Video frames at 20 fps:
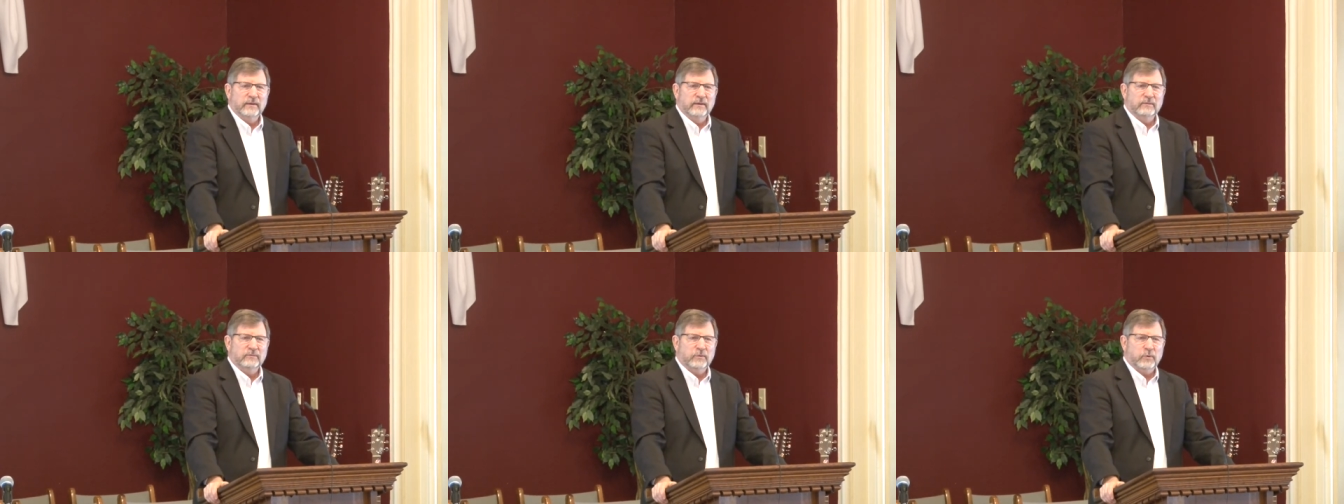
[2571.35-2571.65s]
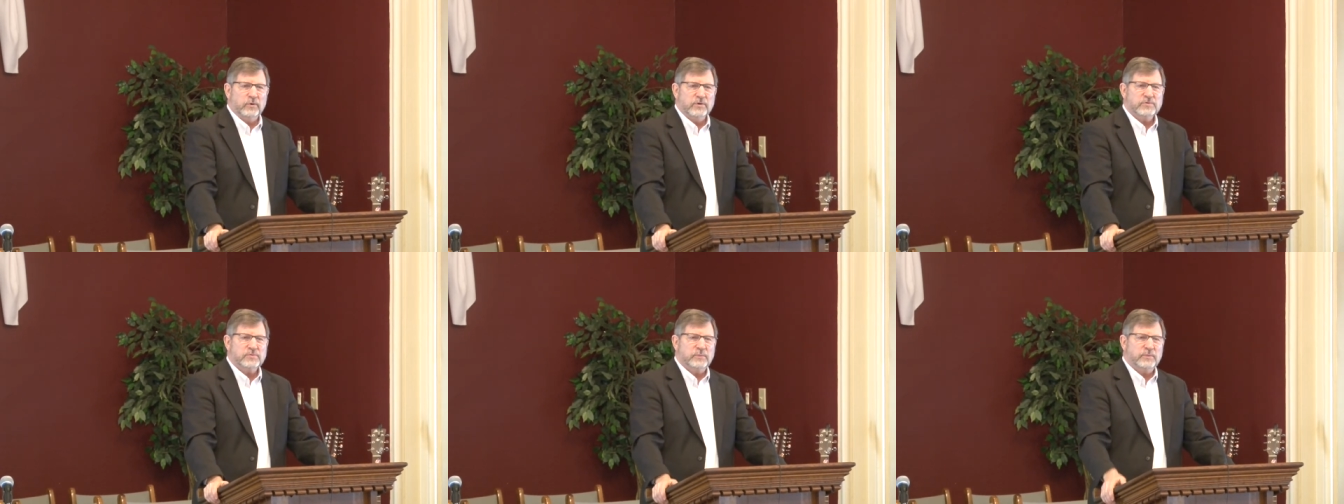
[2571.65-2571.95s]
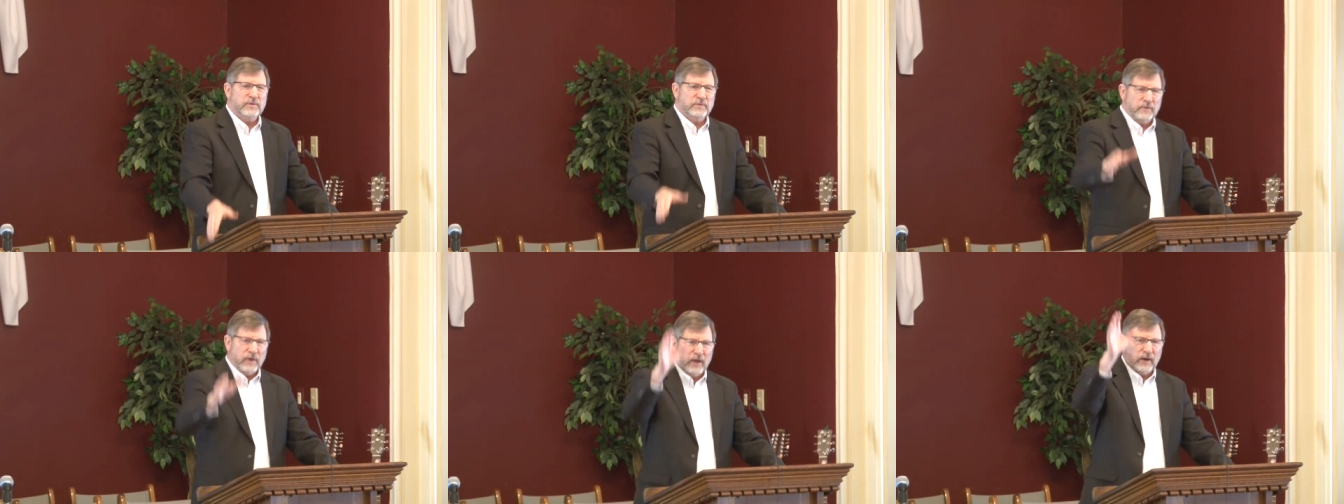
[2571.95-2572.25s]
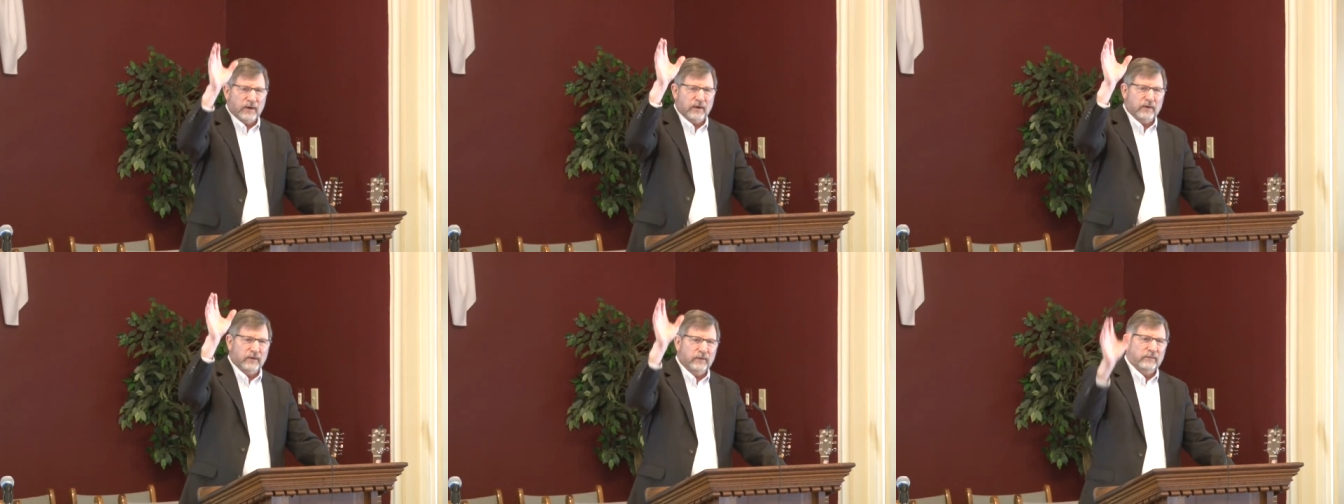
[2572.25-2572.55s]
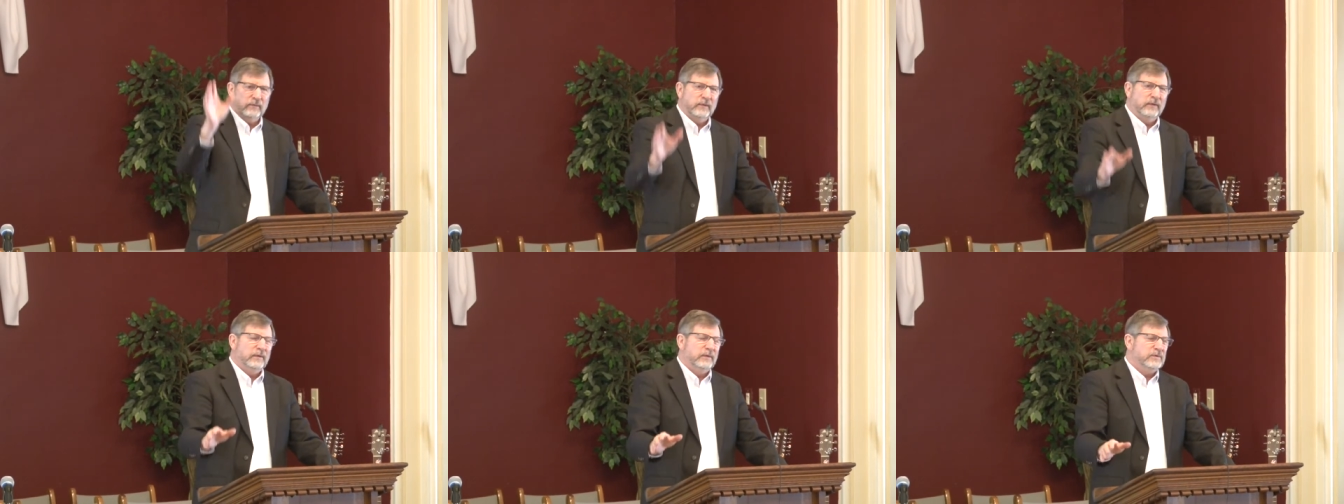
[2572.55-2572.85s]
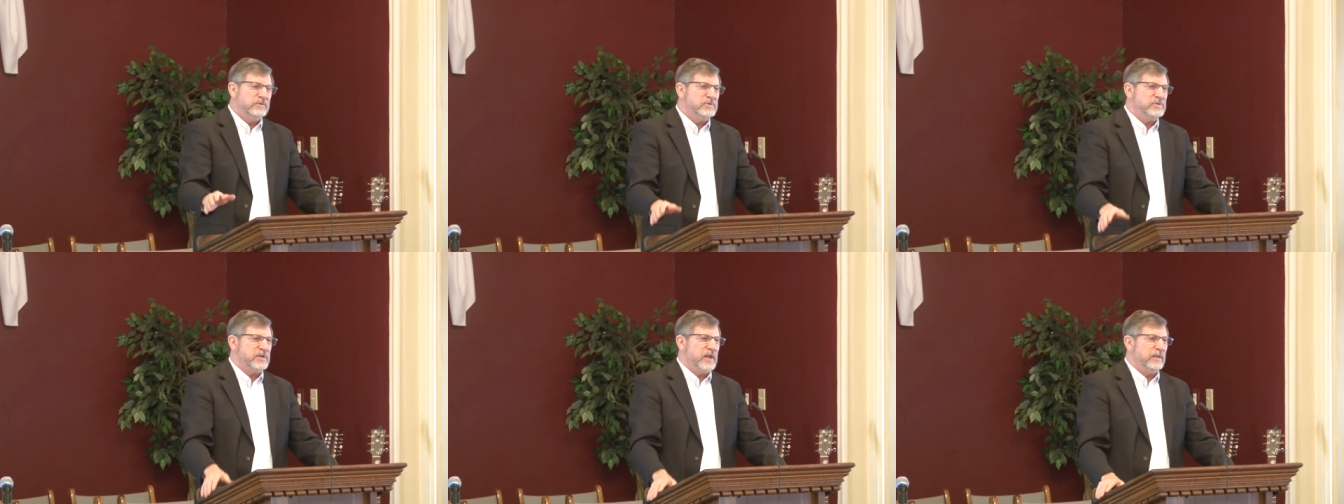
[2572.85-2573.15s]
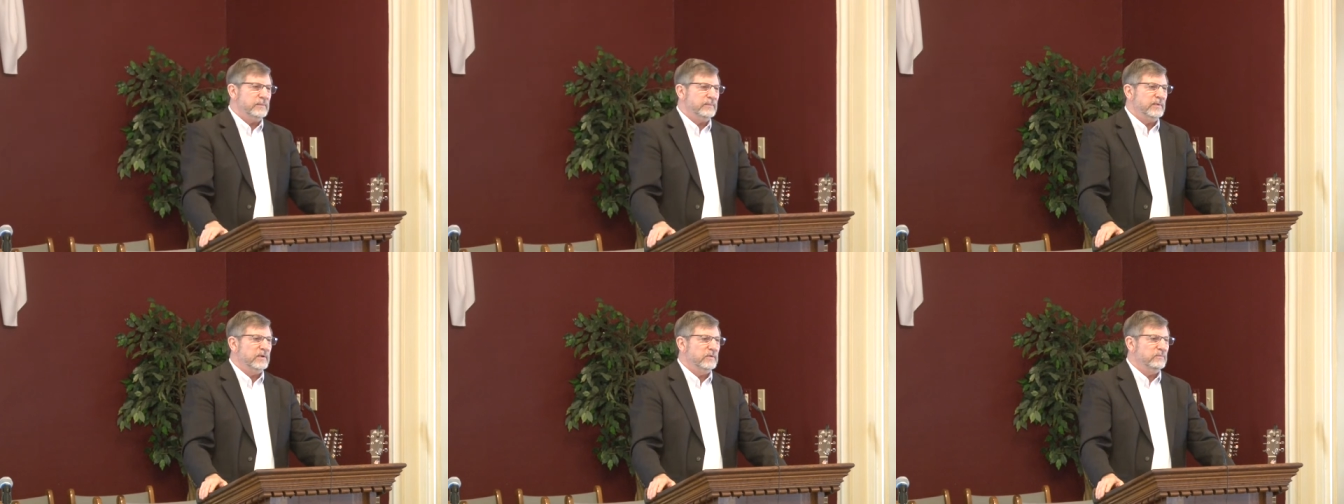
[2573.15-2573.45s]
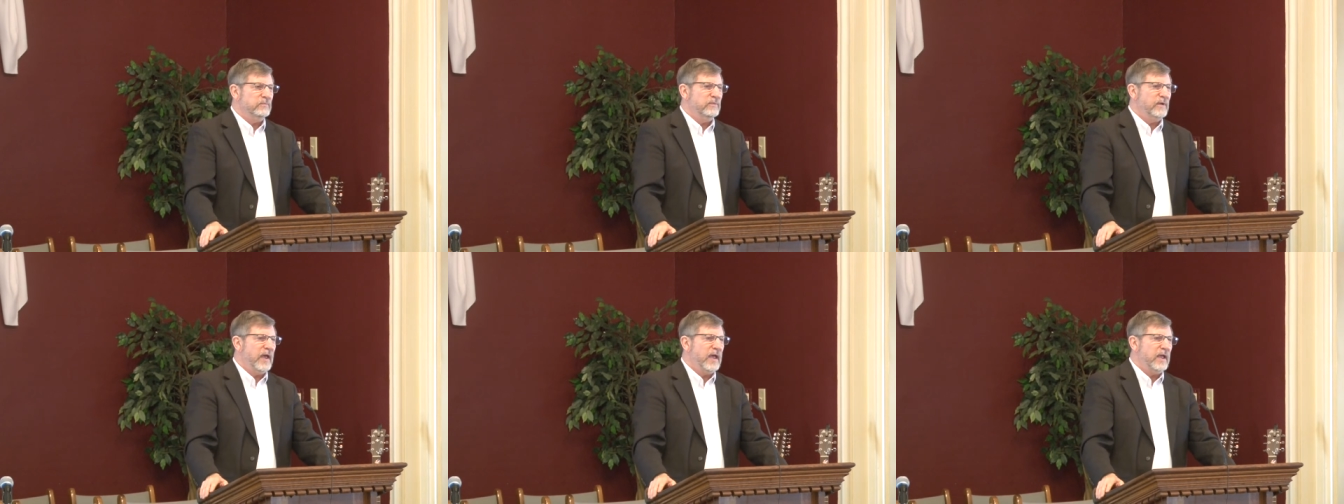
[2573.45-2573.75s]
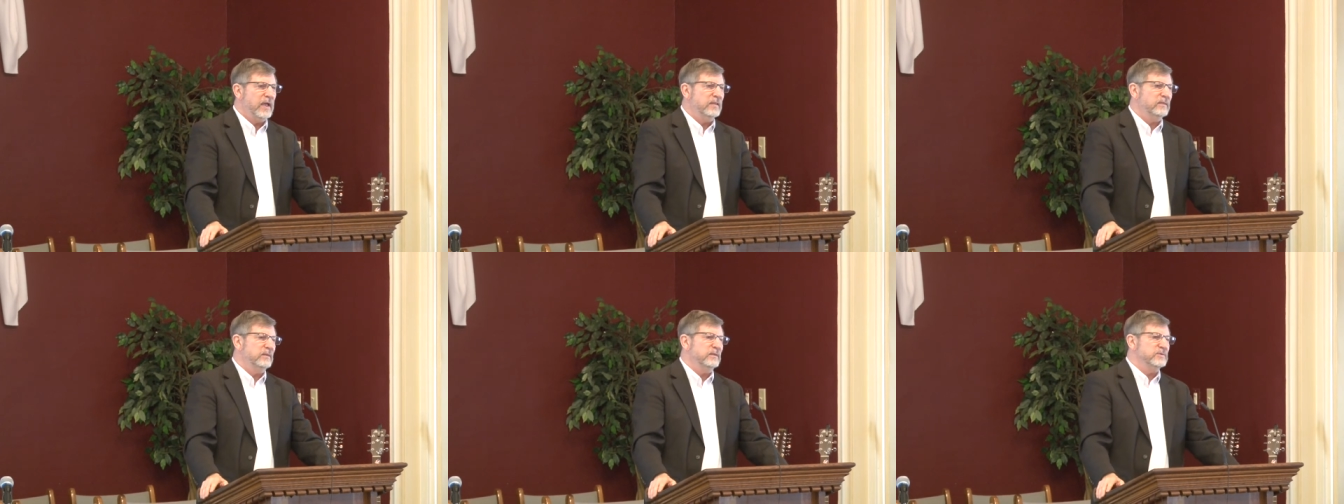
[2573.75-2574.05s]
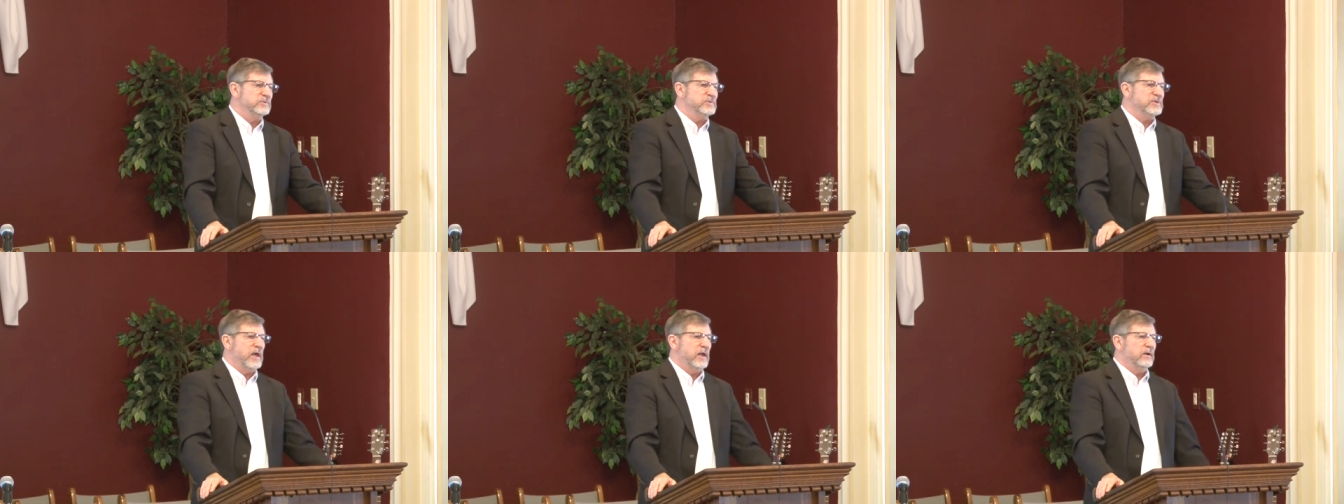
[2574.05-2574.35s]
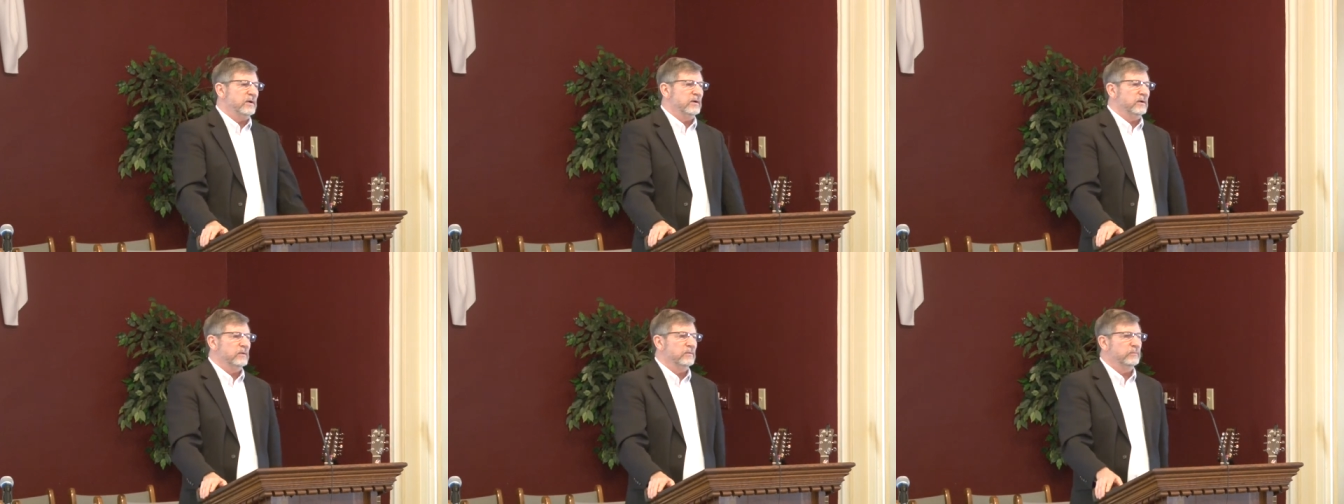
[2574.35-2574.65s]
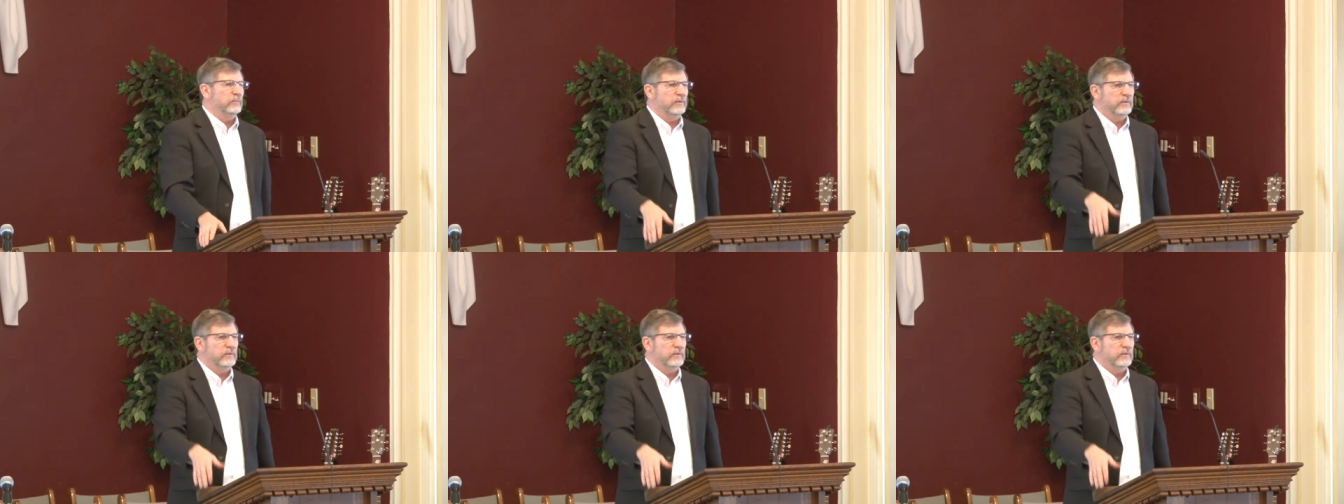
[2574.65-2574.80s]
Of course, we've got our statement of faith, etc.